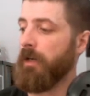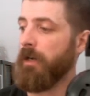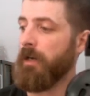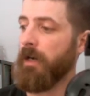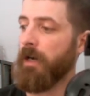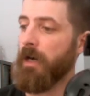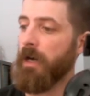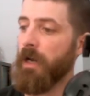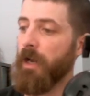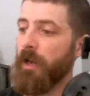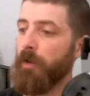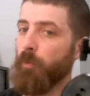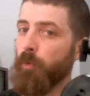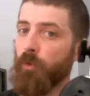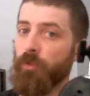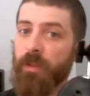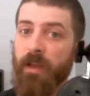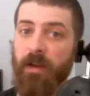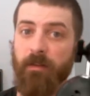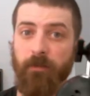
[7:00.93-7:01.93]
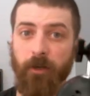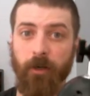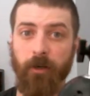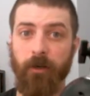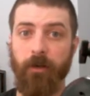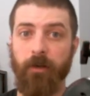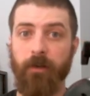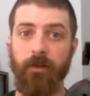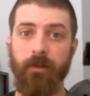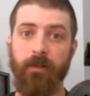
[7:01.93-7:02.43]
I will
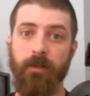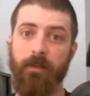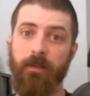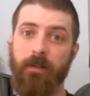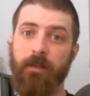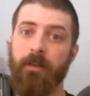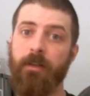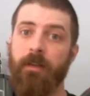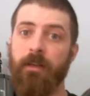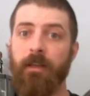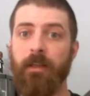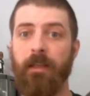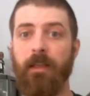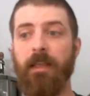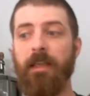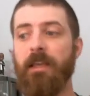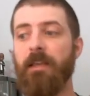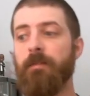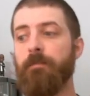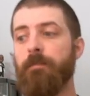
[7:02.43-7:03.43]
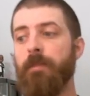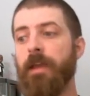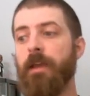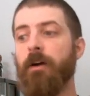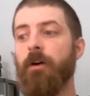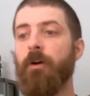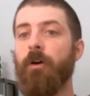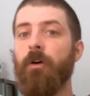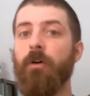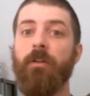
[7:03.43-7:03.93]
never
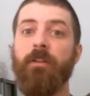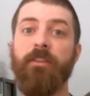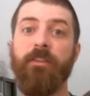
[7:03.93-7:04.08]
email